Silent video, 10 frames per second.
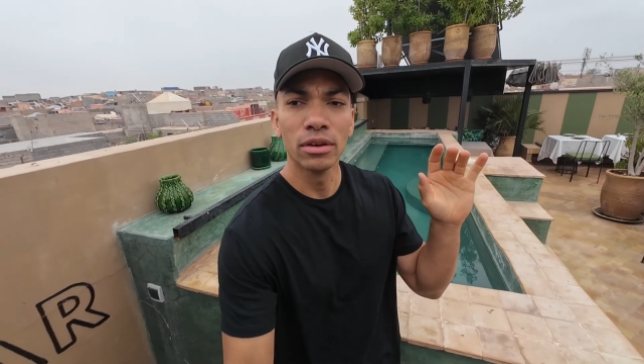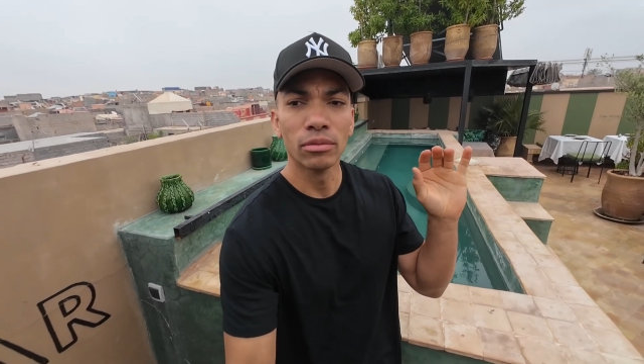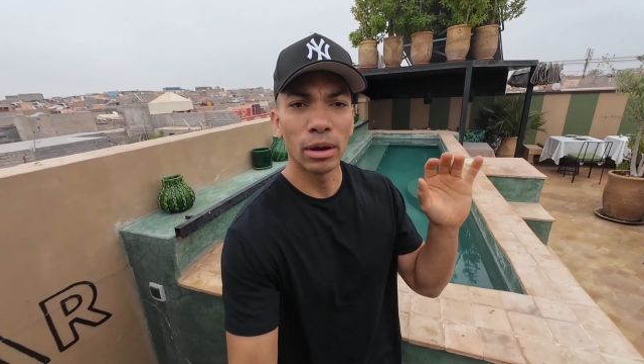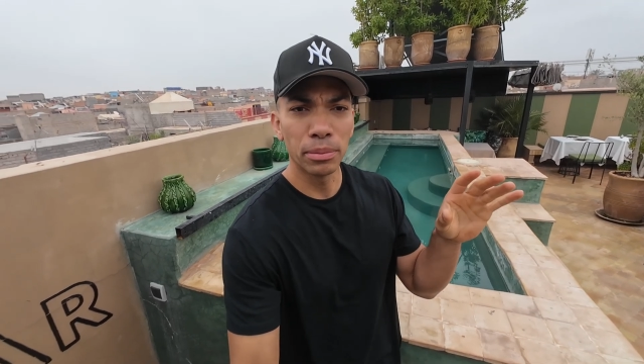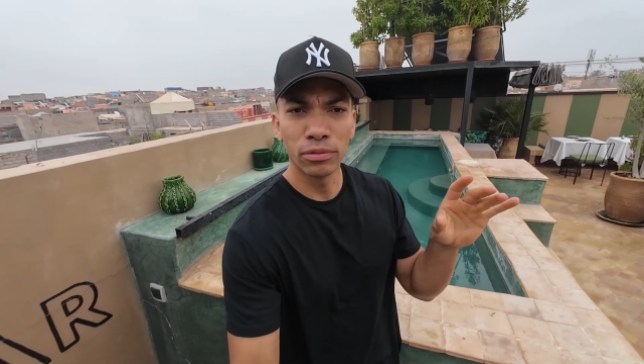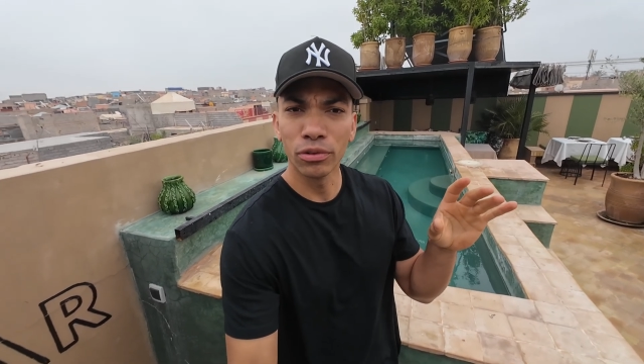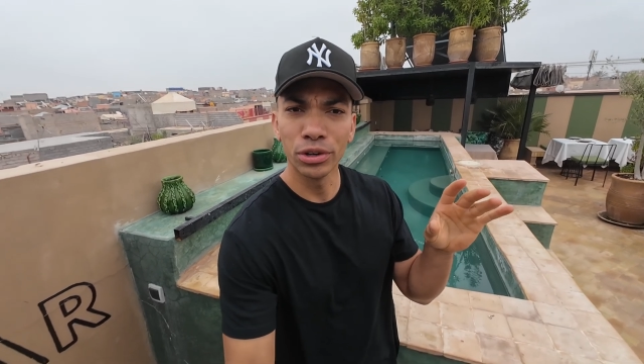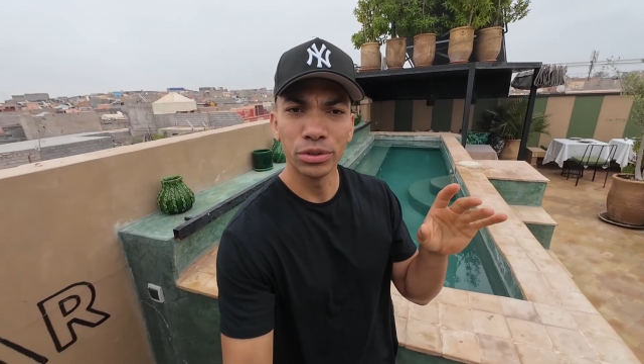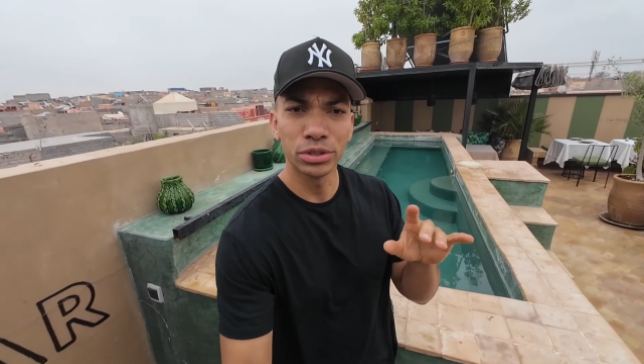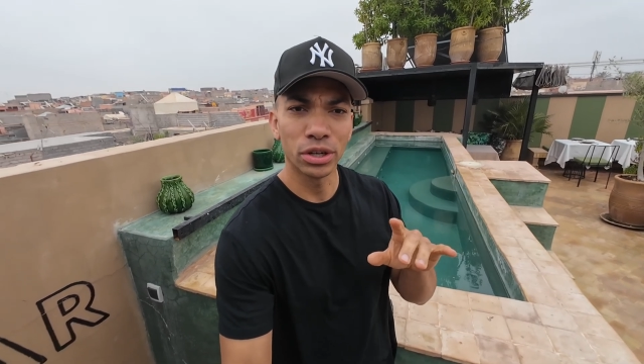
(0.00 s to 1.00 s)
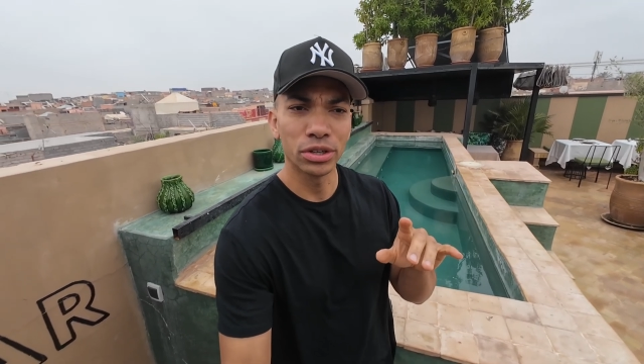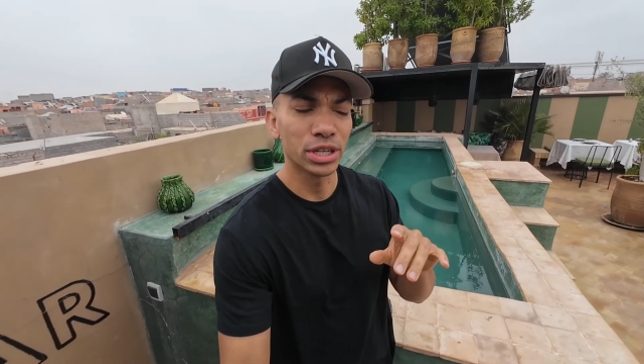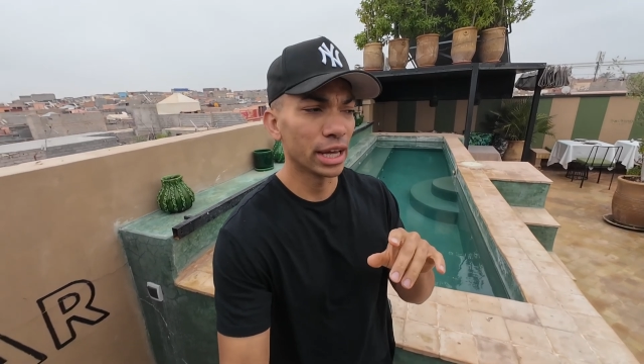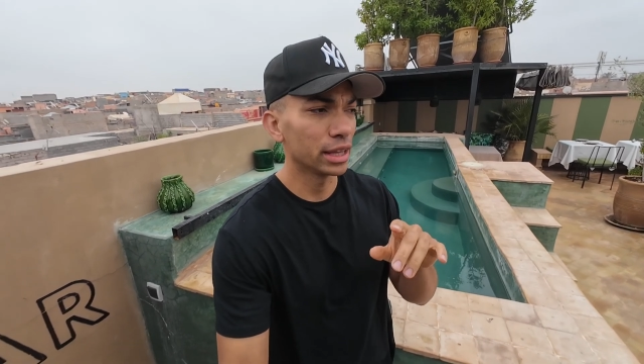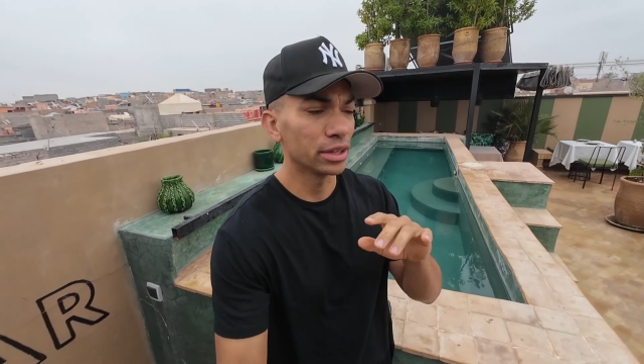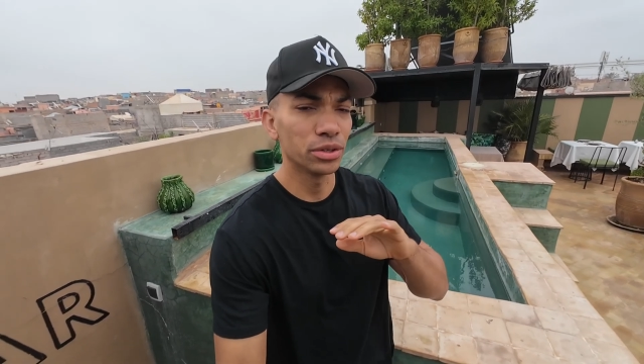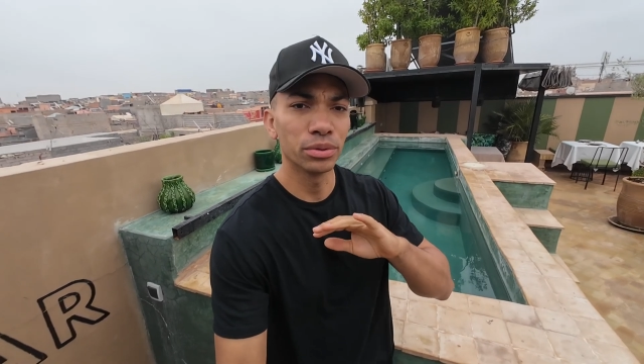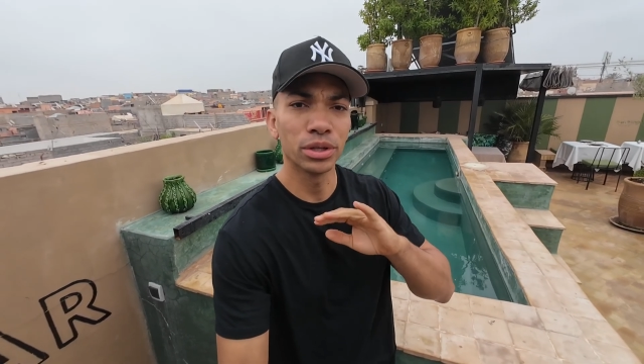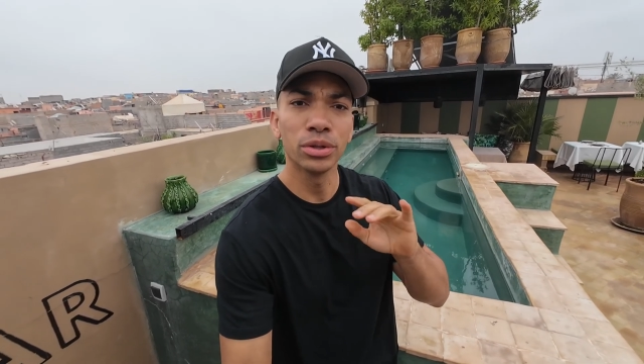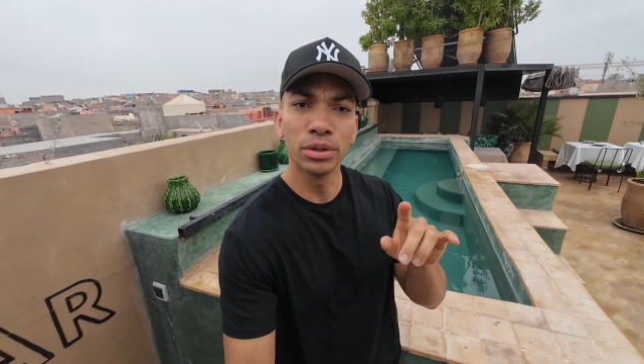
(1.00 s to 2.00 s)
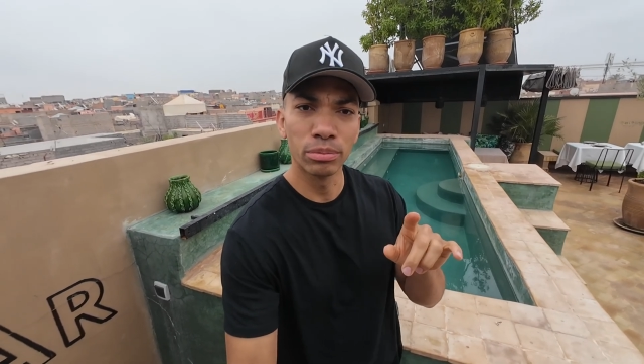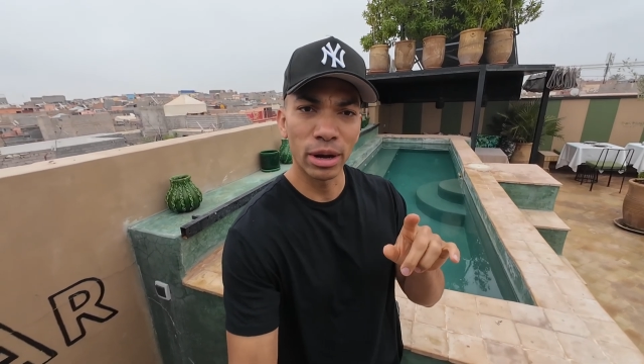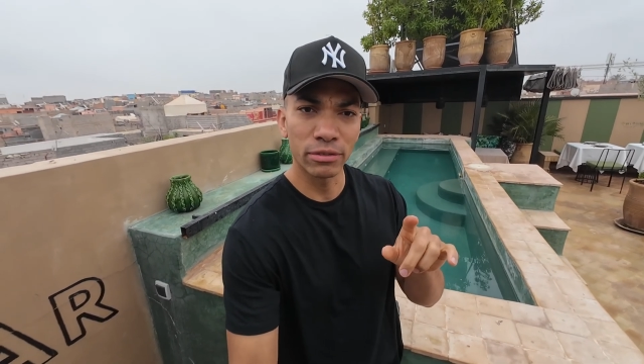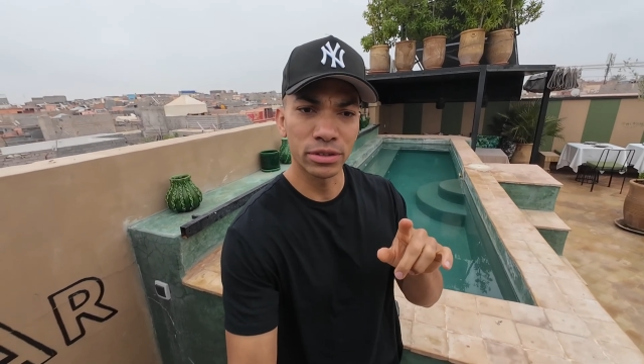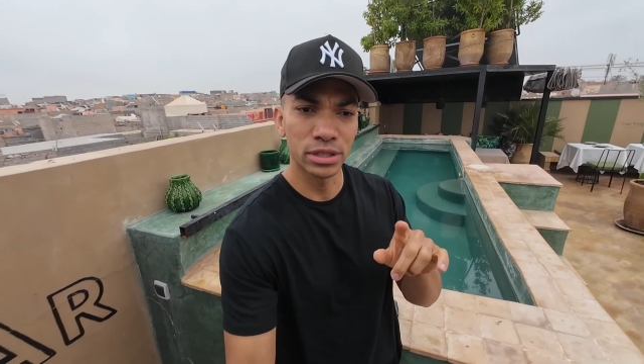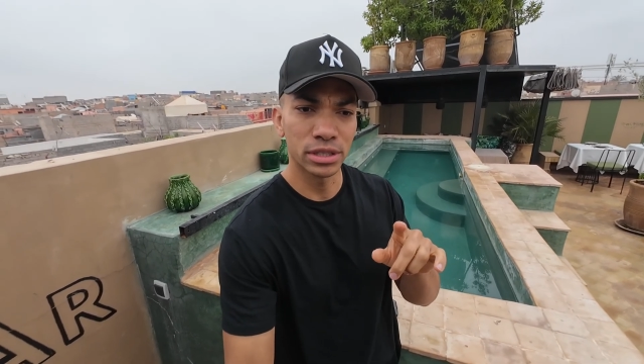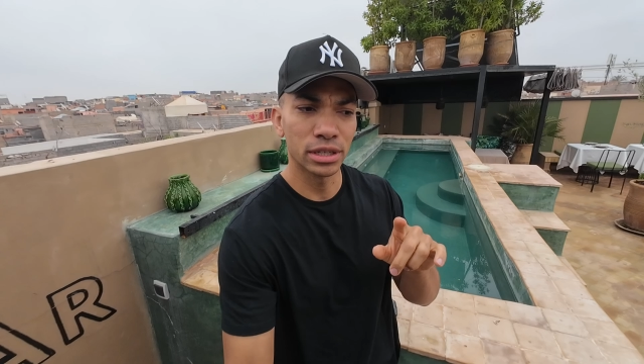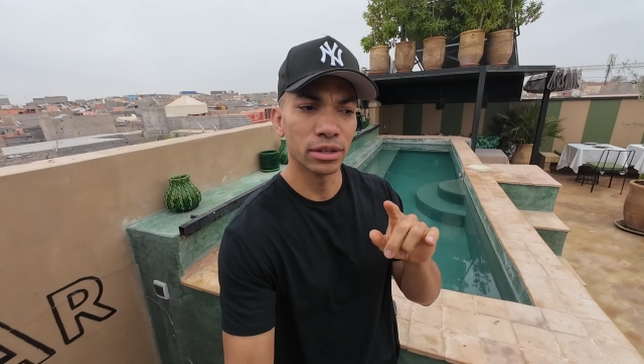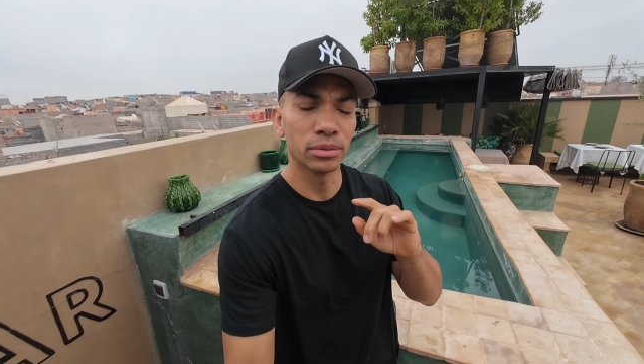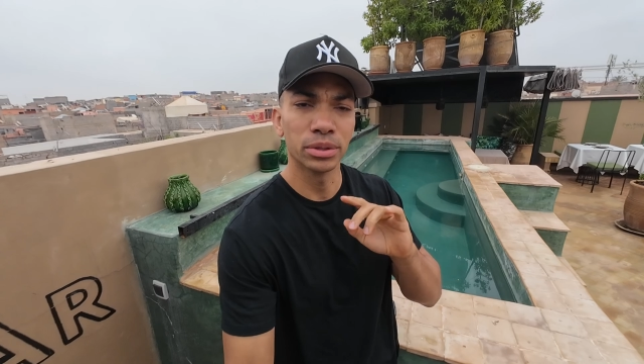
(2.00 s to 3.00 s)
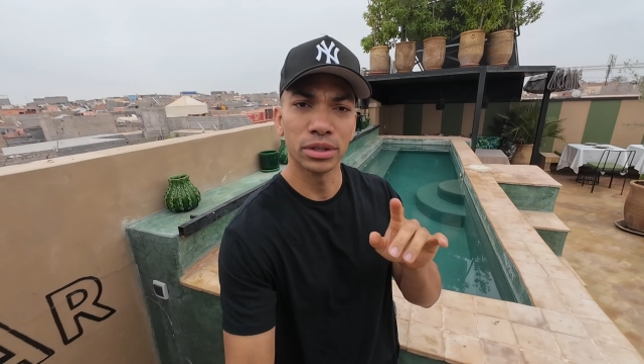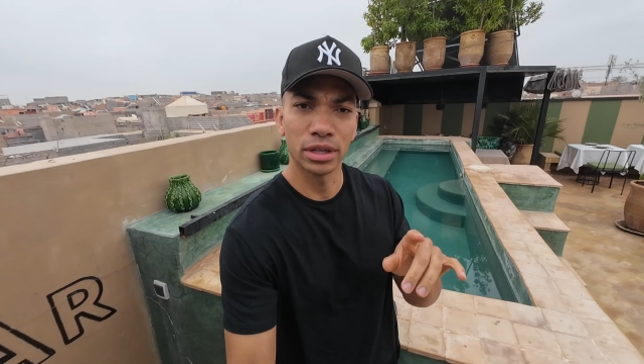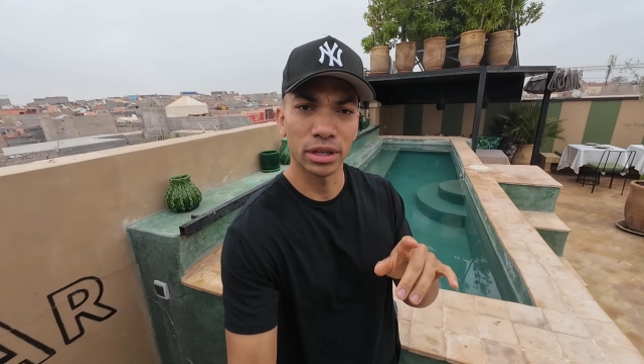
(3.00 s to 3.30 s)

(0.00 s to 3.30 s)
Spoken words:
Right before you start your day, they do included breakfasts here with